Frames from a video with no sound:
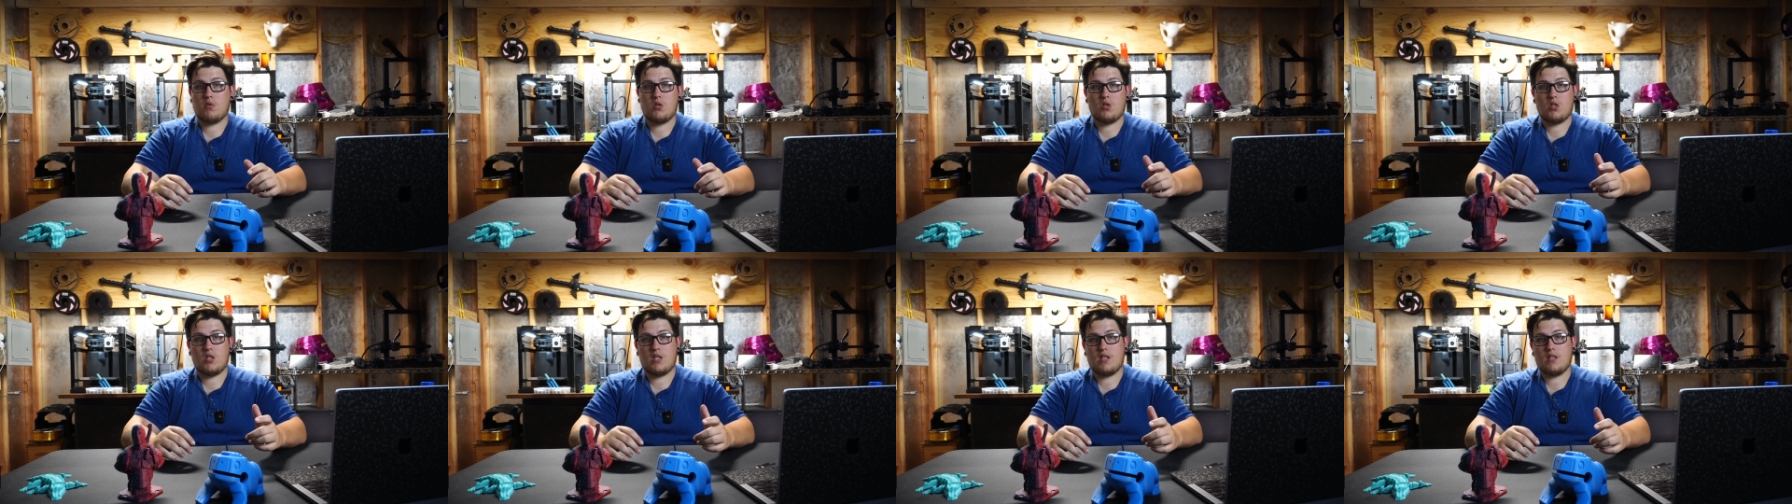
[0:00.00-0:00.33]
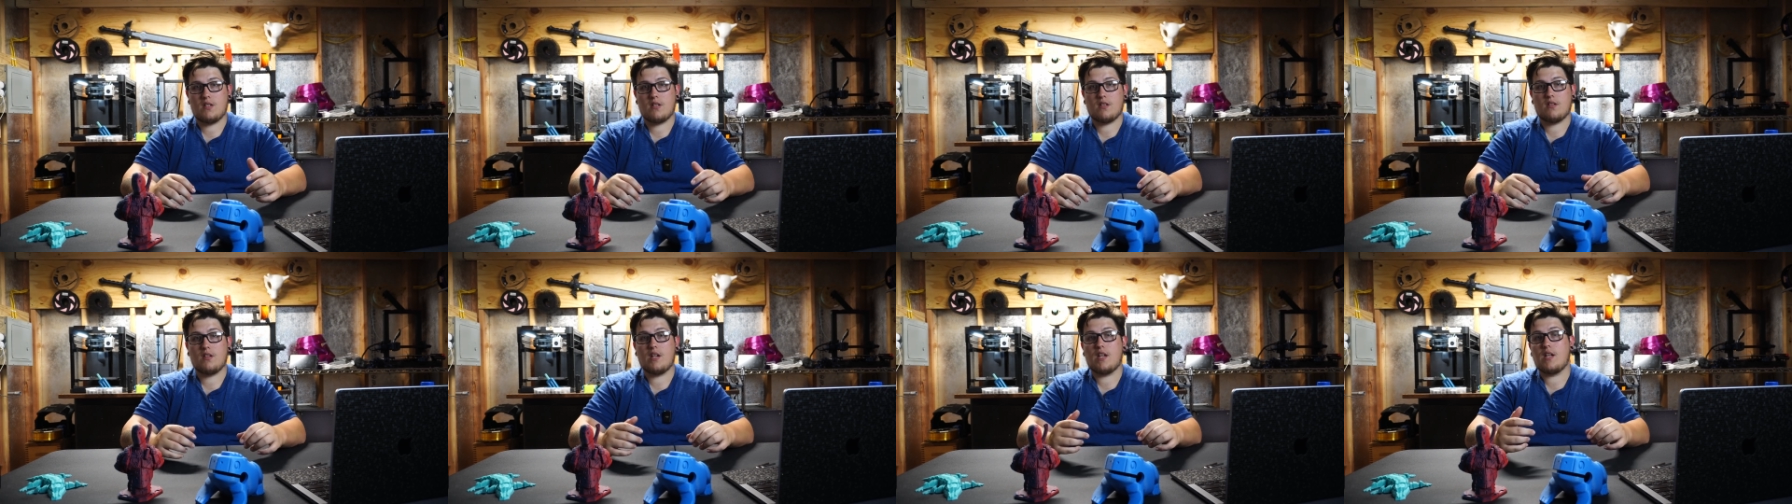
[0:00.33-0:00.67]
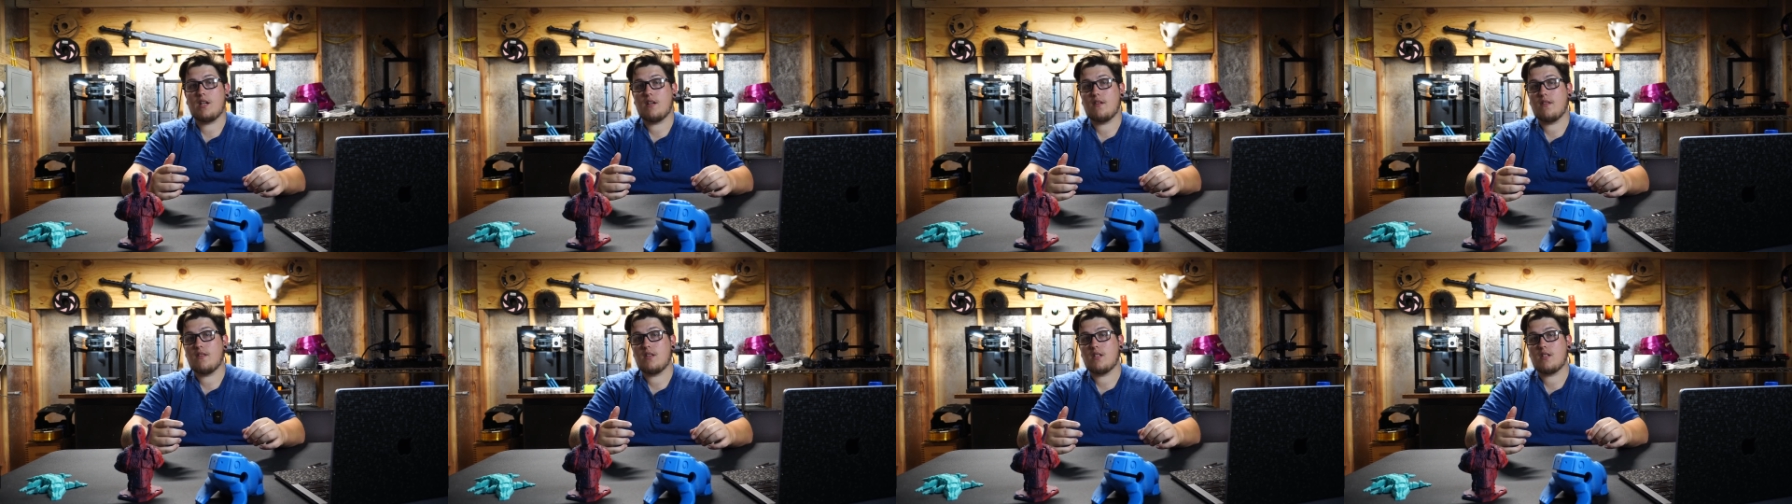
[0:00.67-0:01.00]
machines,
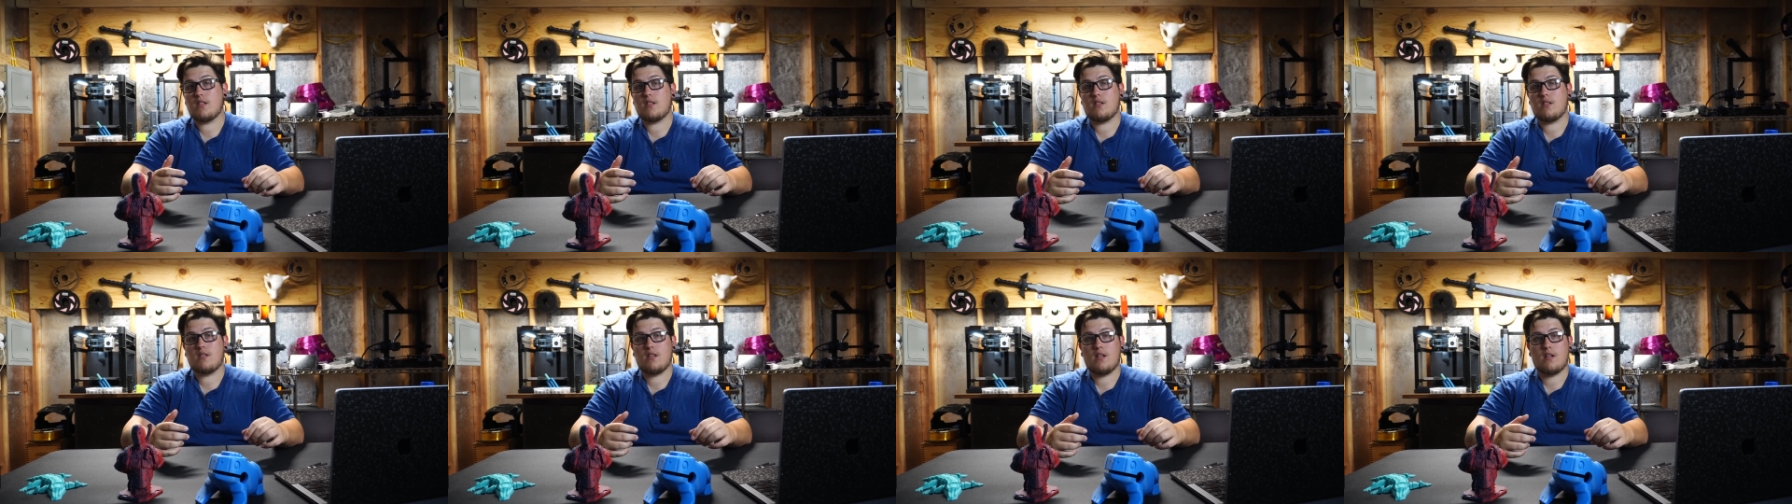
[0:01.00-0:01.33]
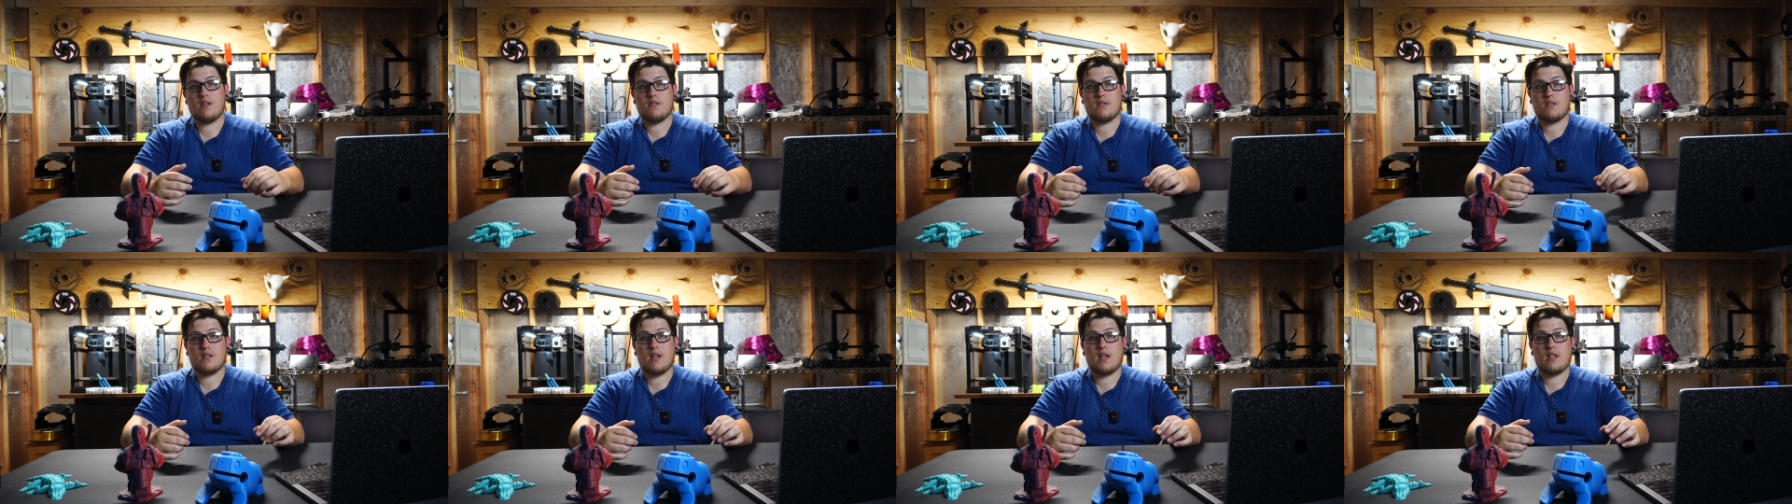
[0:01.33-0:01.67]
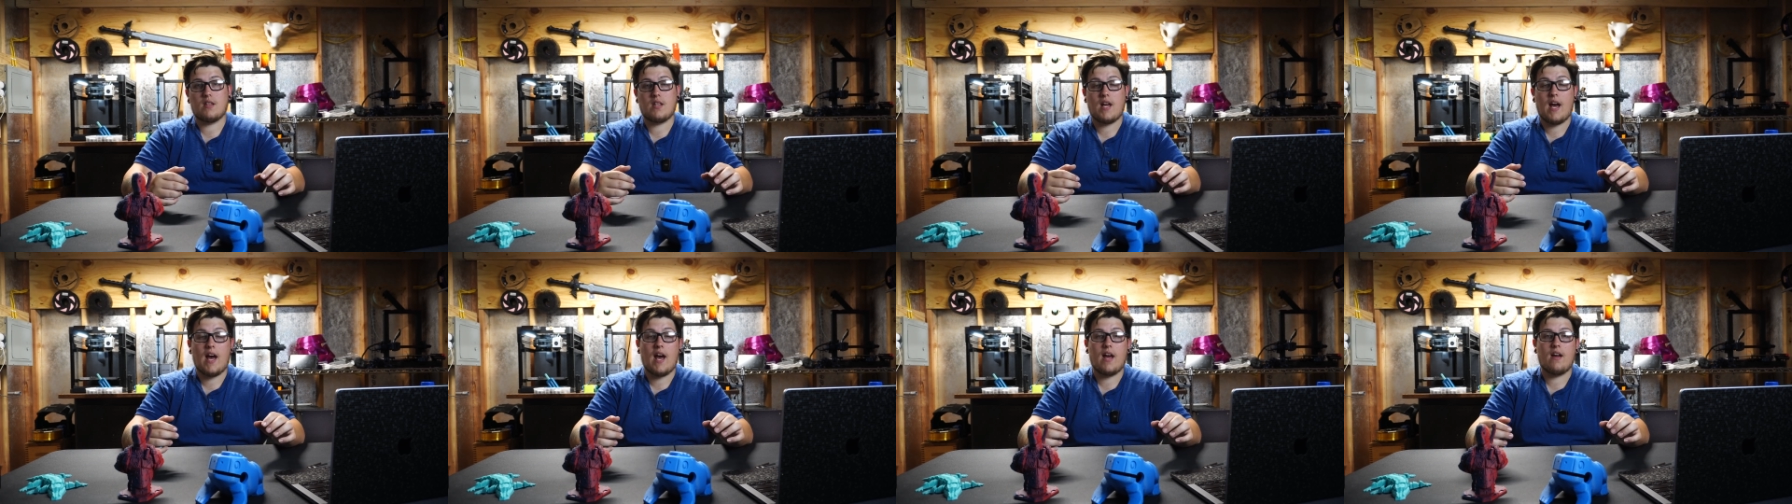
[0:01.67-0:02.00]
lathes, things
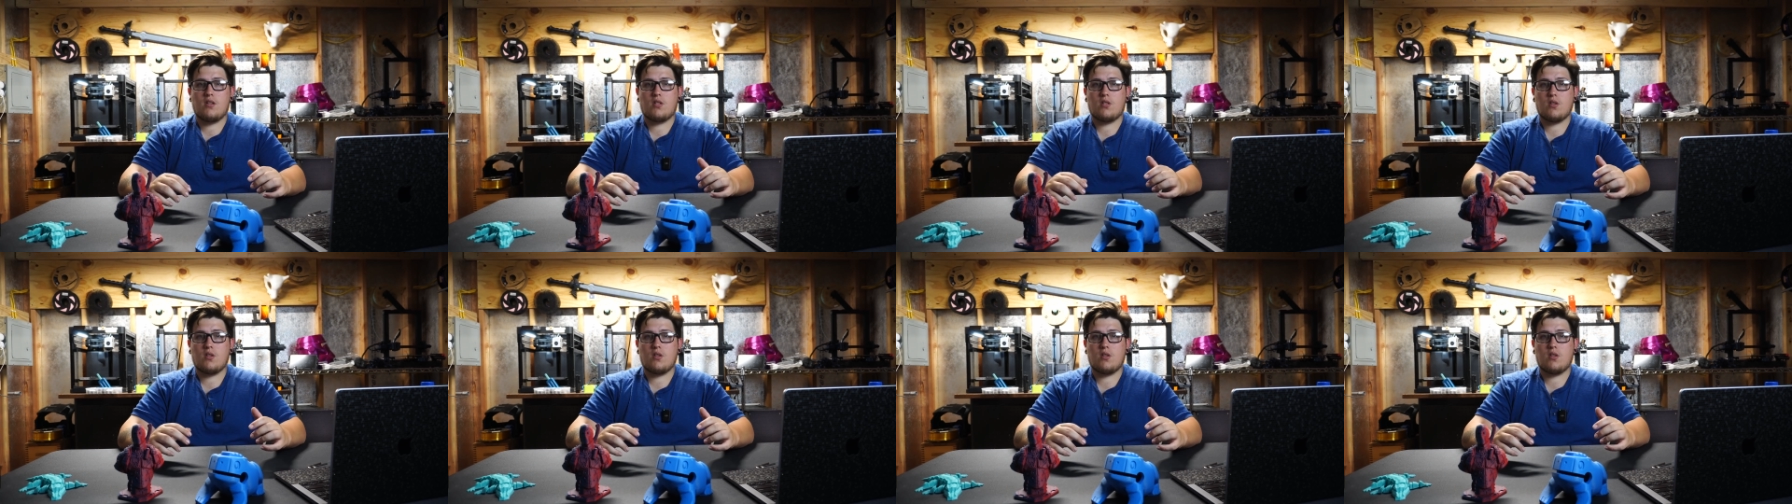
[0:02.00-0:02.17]
like that.